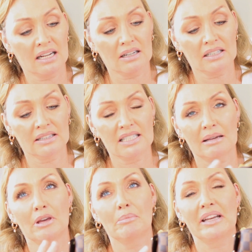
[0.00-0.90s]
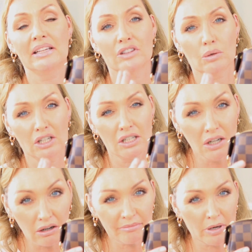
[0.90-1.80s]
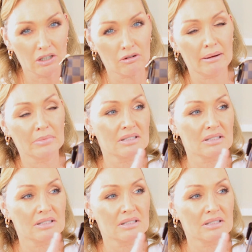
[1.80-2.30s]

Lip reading: I got it in the damier ebene, even though I love monogram,